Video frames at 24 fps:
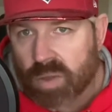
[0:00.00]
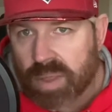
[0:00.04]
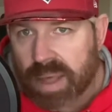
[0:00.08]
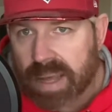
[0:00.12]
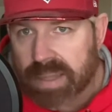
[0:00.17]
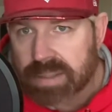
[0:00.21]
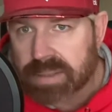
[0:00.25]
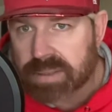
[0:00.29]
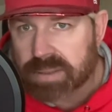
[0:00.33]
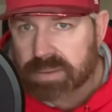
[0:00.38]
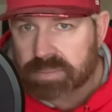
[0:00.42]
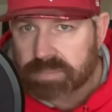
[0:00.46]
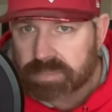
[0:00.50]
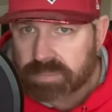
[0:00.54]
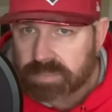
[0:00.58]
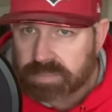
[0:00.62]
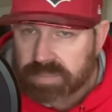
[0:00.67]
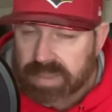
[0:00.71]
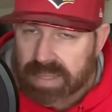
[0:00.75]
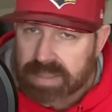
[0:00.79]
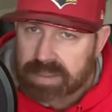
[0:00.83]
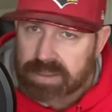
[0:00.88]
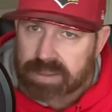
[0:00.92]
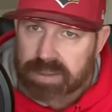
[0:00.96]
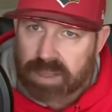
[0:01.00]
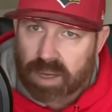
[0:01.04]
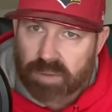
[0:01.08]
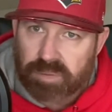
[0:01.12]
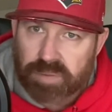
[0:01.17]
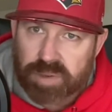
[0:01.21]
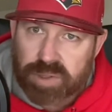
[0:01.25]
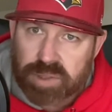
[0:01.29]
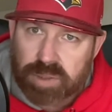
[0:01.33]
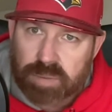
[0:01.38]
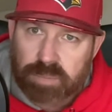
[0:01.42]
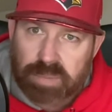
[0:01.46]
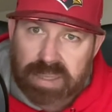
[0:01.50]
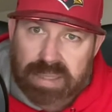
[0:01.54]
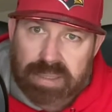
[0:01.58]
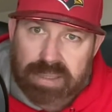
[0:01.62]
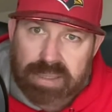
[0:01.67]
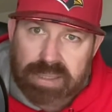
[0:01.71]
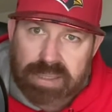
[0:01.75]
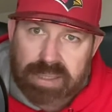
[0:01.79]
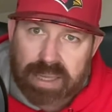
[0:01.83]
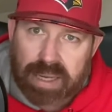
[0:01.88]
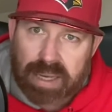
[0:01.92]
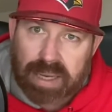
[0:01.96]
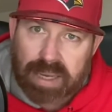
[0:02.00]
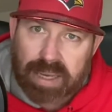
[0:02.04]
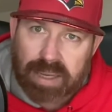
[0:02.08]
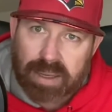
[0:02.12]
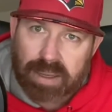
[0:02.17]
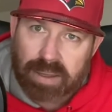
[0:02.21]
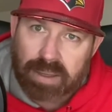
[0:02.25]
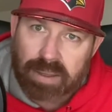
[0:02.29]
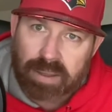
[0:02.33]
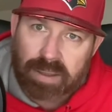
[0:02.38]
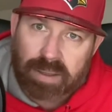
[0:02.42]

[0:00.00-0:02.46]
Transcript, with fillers: that's that's selfish of me to say,